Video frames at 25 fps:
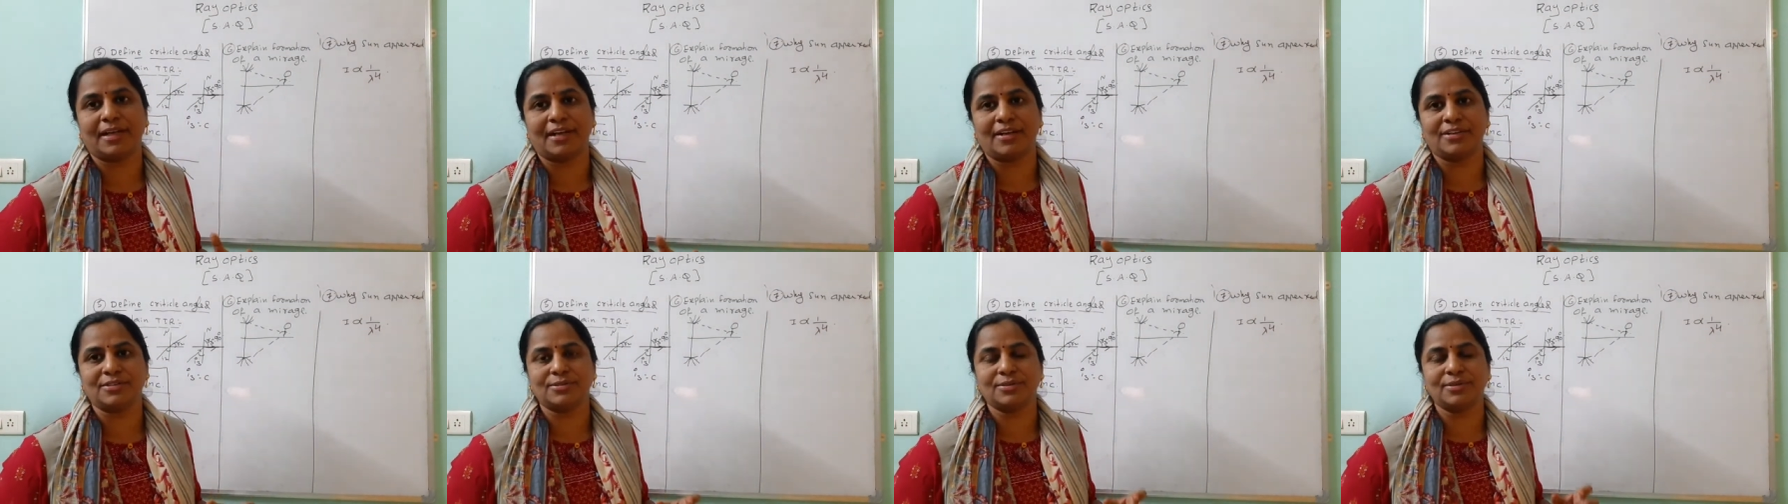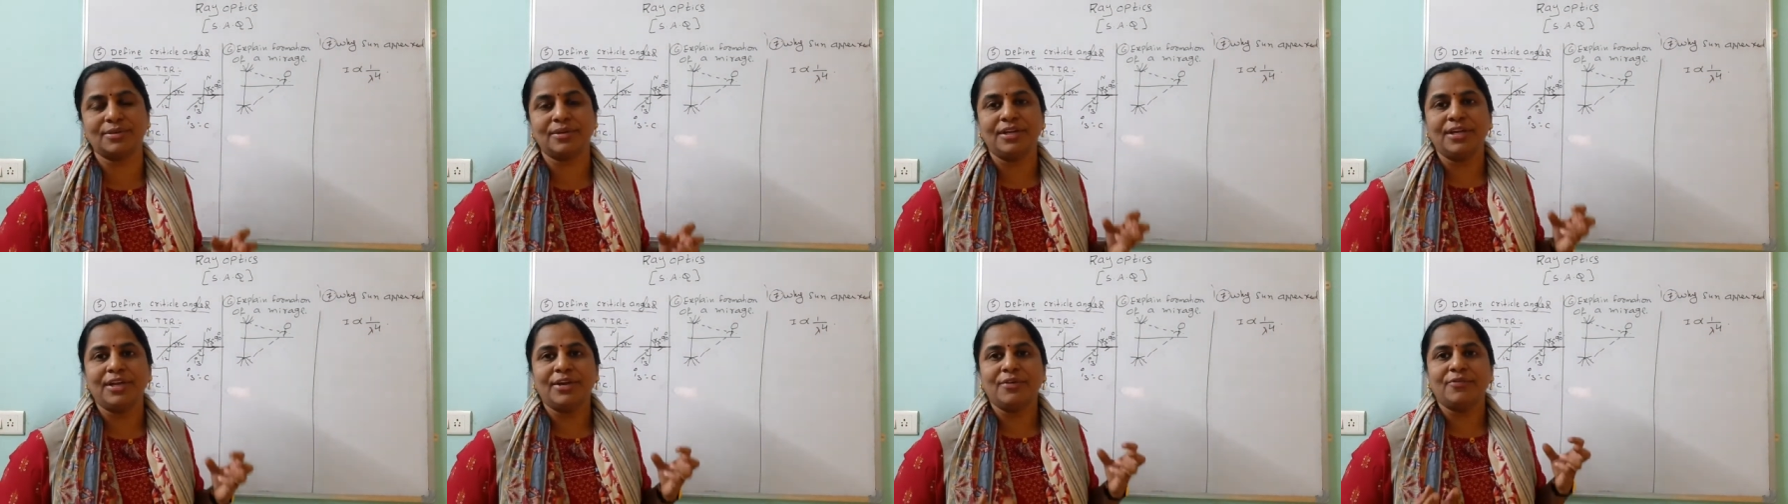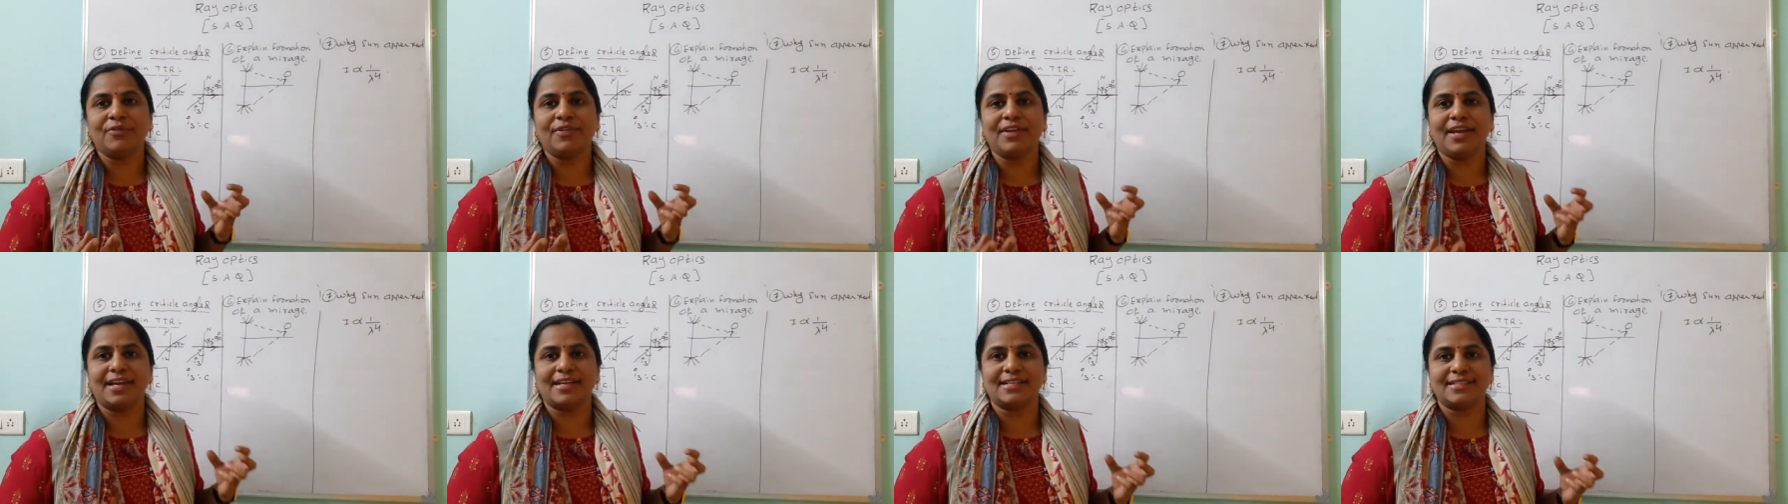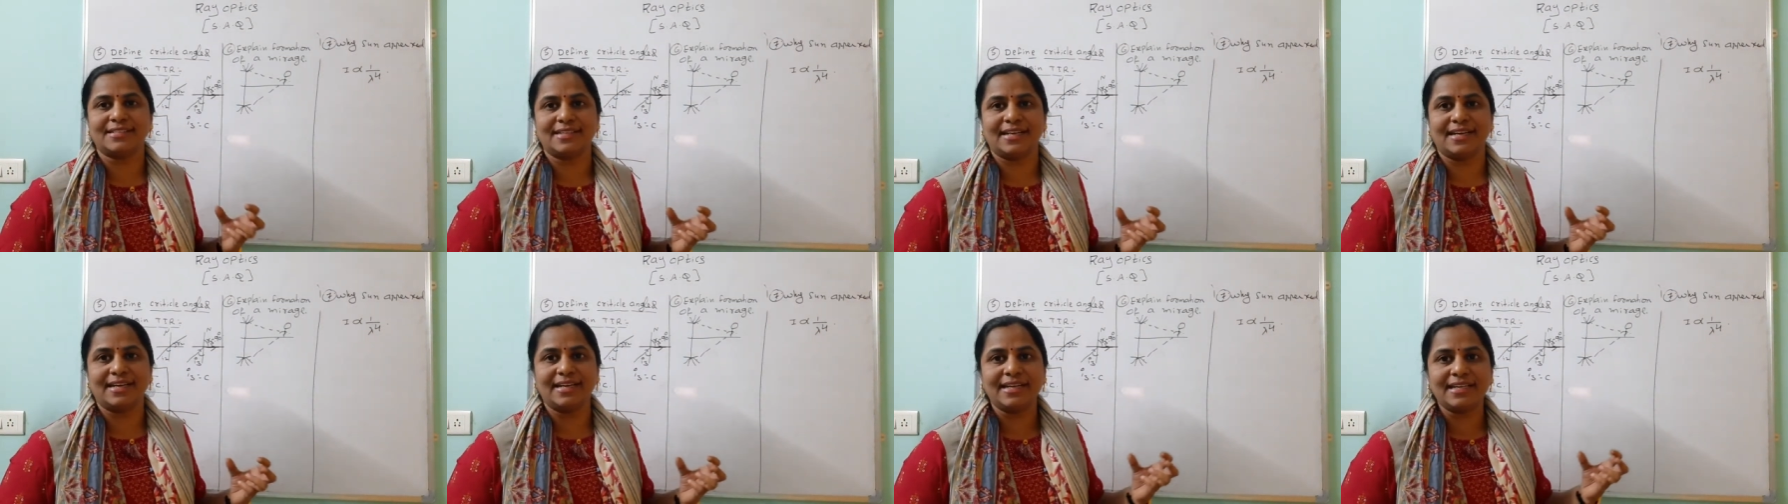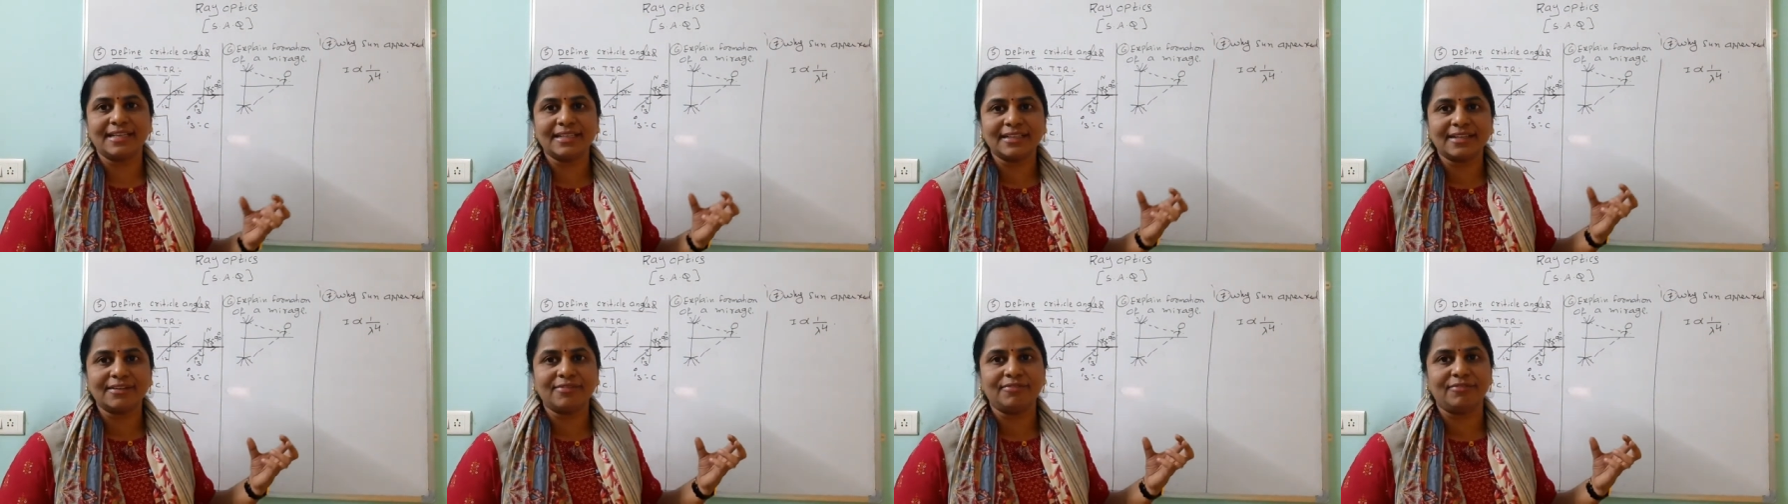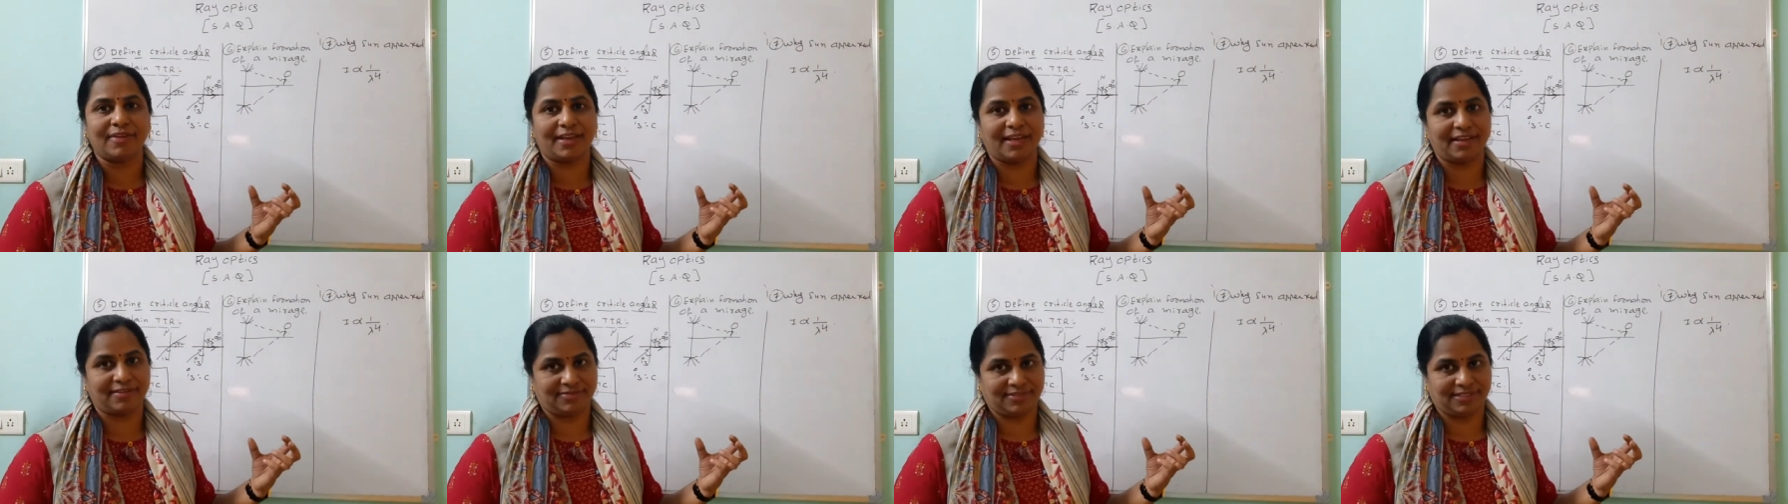also, we are sending the
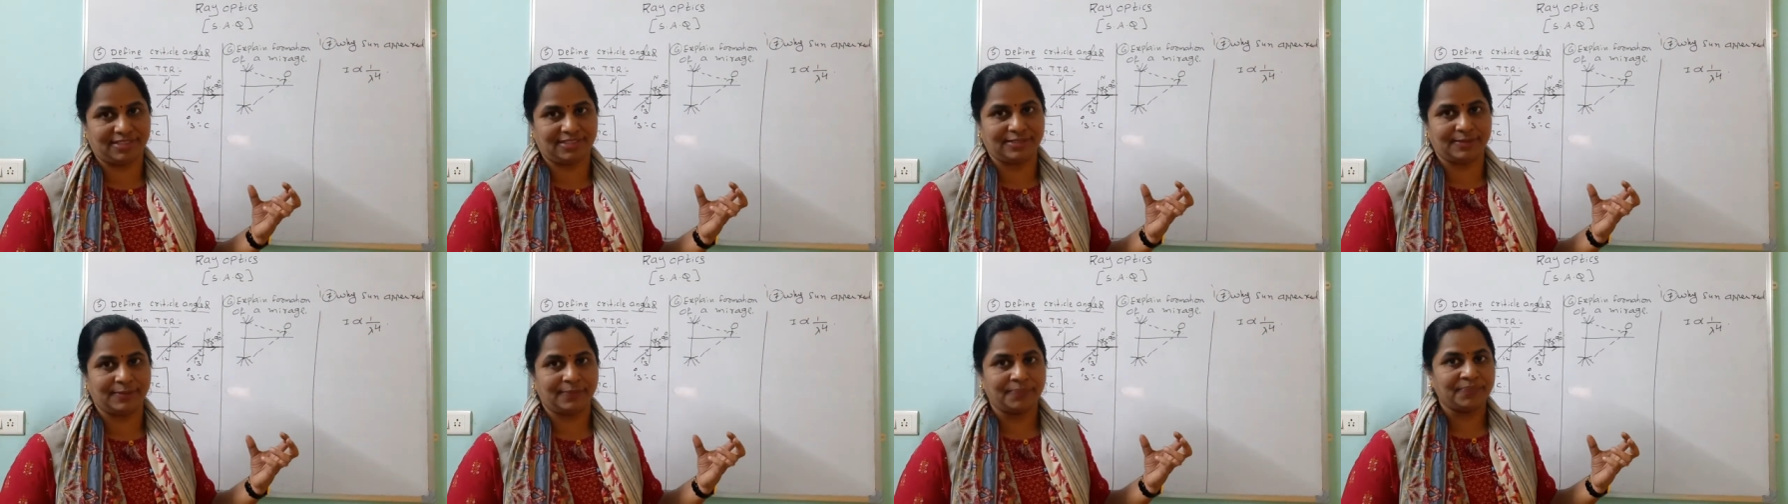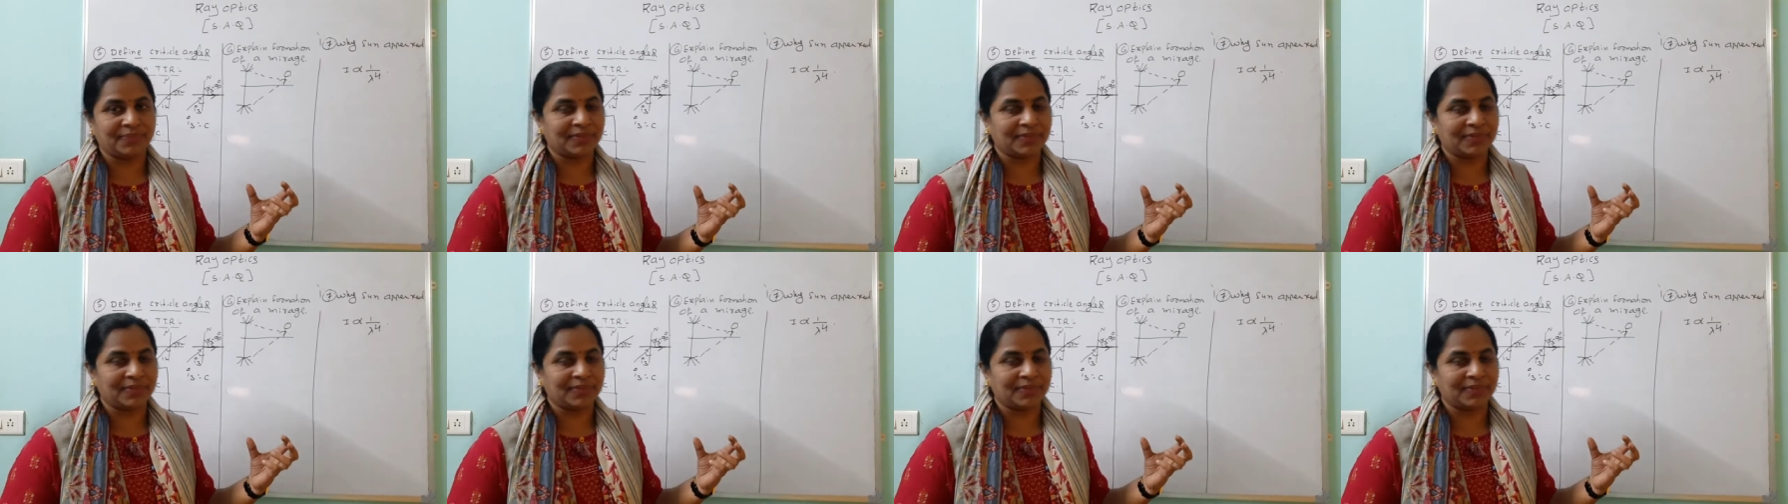waves.